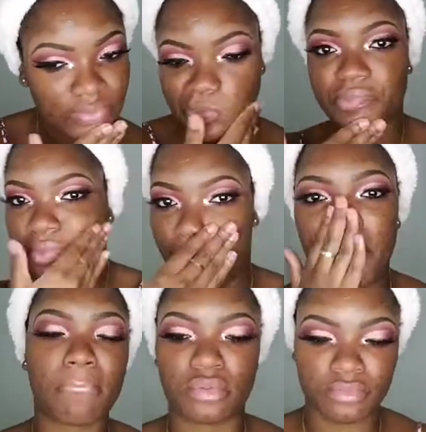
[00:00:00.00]
I
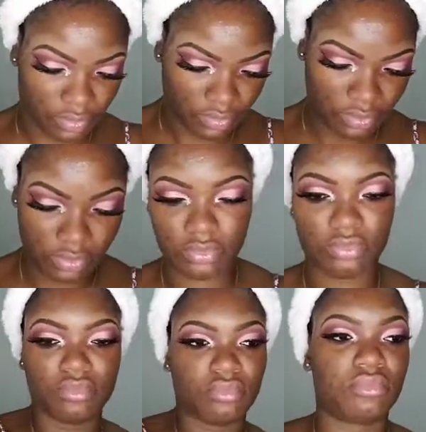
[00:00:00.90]
am
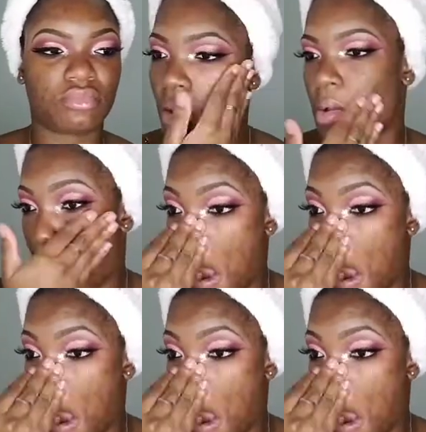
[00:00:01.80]
using